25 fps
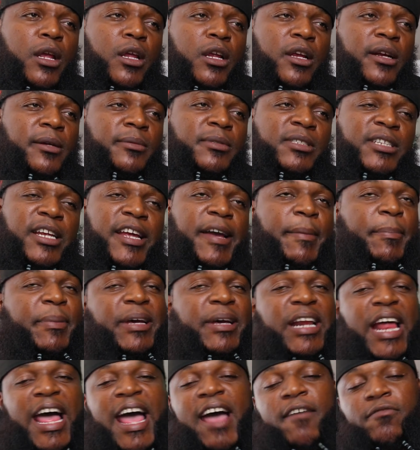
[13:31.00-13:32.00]
You know what I'm saying?
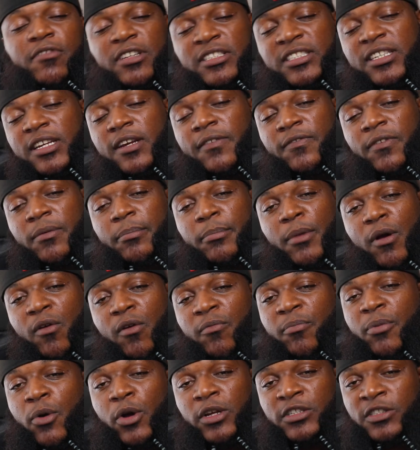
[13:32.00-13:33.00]
But I have to see it from
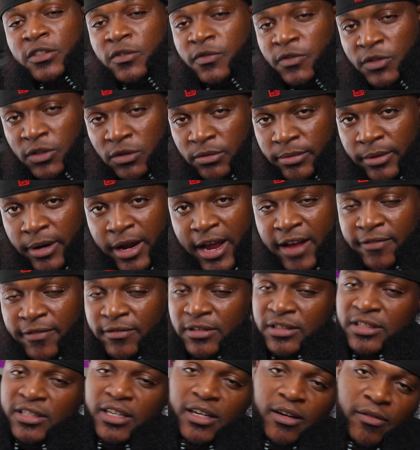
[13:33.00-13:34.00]
both points of view, bro. I have
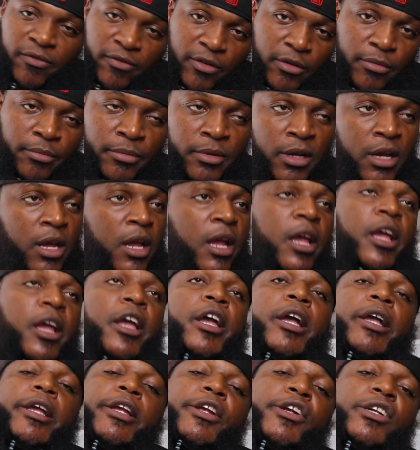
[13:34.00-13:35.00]
to see it from
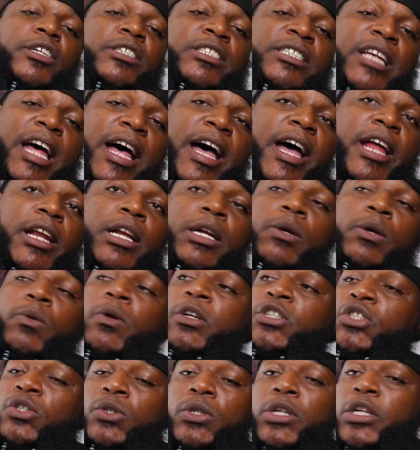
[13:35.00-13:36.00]
your side and
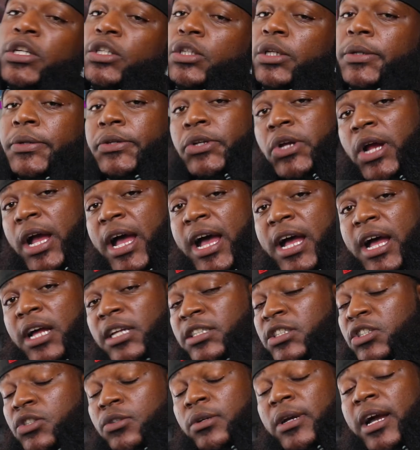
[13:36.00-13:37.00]
what you look through in your
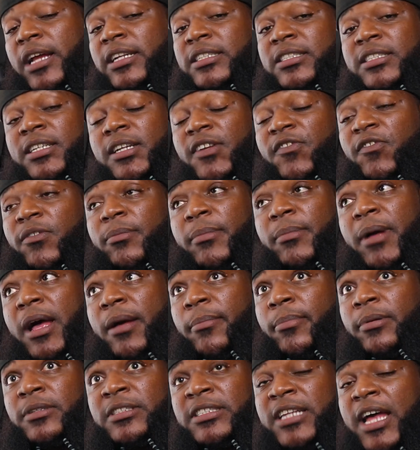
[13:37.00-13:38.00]
eyes, and you got to see it from
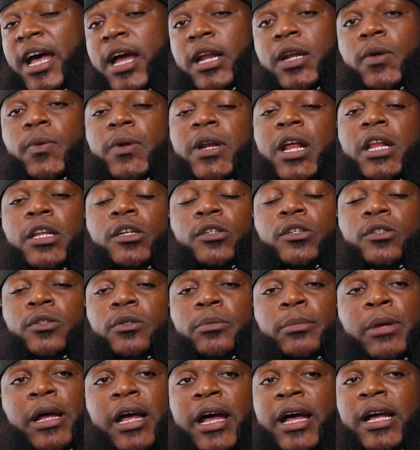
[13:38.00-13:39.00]
my side and what I look
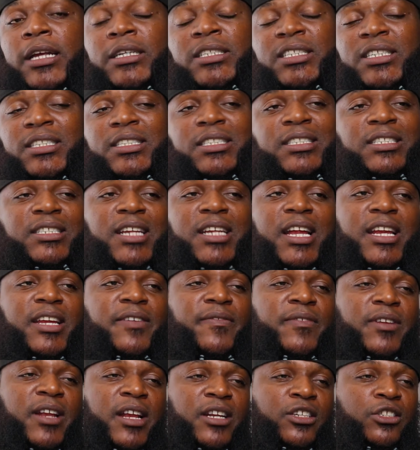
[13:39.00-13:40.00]
through my eyes. And it's not
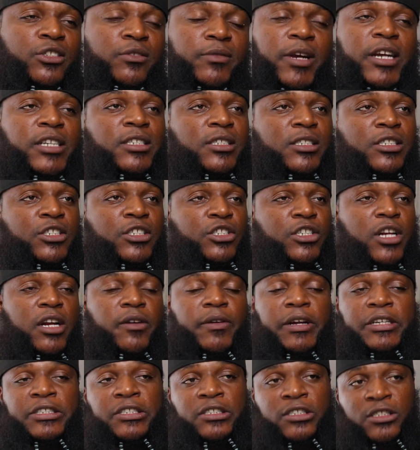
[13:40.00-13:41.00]
even that you're racist. You're not
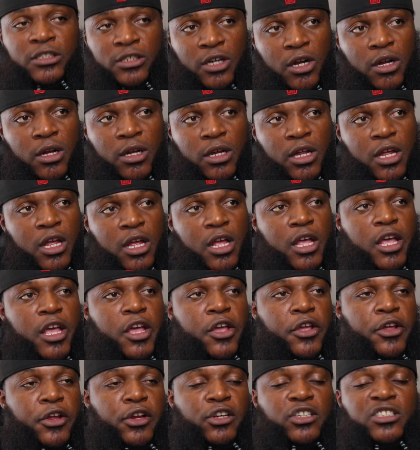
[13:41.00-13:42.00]
racist at all.
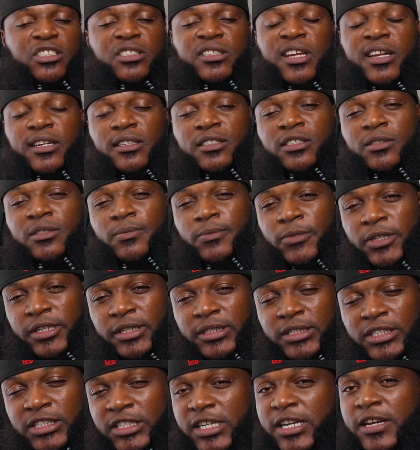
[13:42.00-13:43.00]
You just saying some
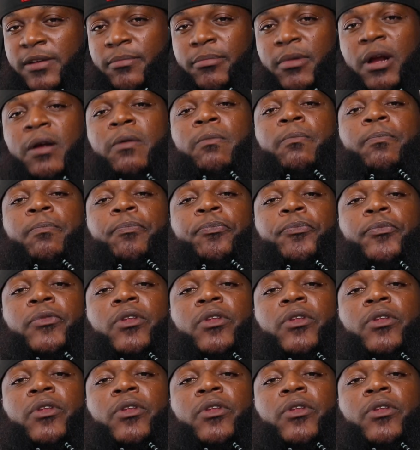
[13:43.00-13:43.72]
real shit, bro.